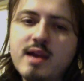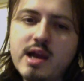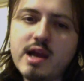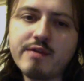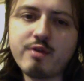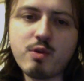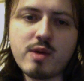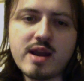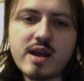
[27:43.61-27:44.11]

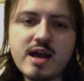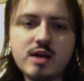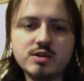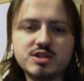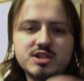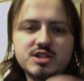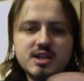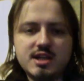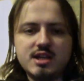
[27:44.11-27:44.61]
Everyone
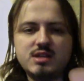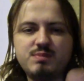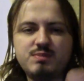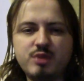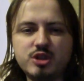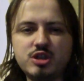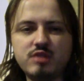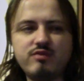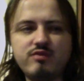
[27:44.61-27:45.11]
else is
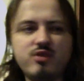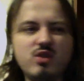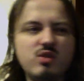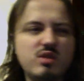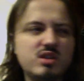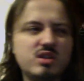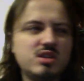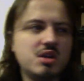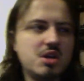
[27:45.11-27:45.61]
pushing
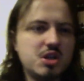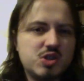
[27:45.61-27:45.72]
forward,